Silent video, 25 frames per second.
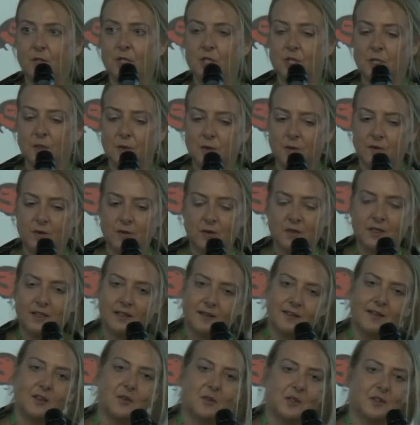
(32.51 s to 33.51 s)
shows you
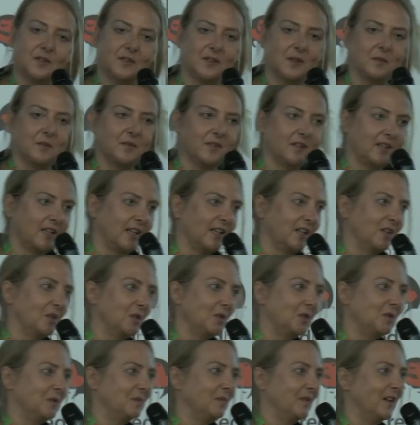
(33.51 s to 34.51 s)
that there is something
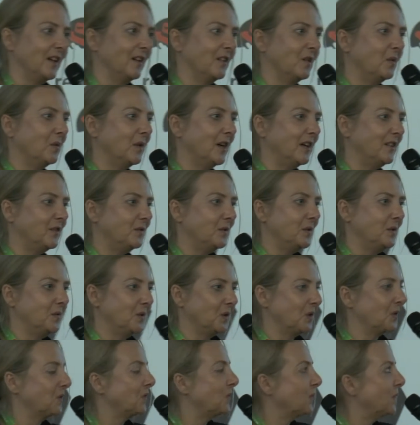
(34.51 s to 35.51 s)
out. Otherwise, we
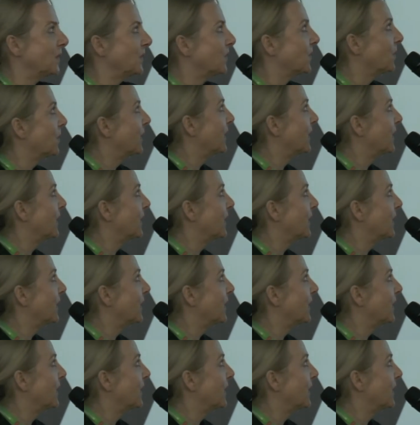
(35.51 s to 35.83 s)
wouldn't grow the